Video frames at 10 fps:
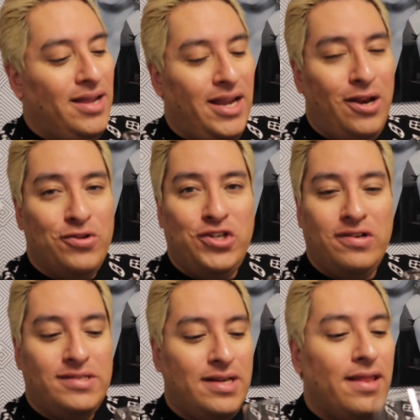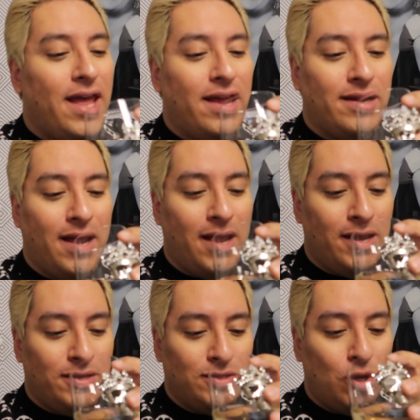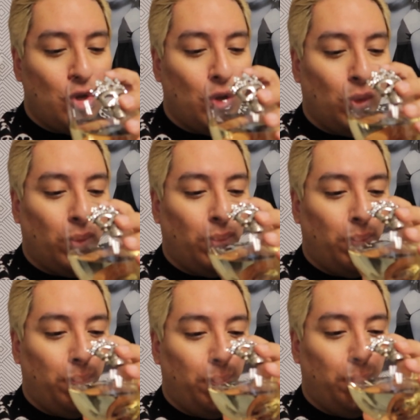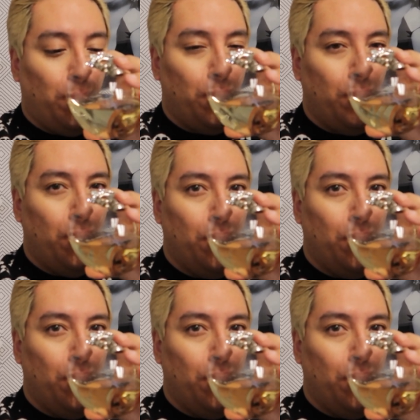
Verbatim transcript: you know, cheers to that, guys. Mm.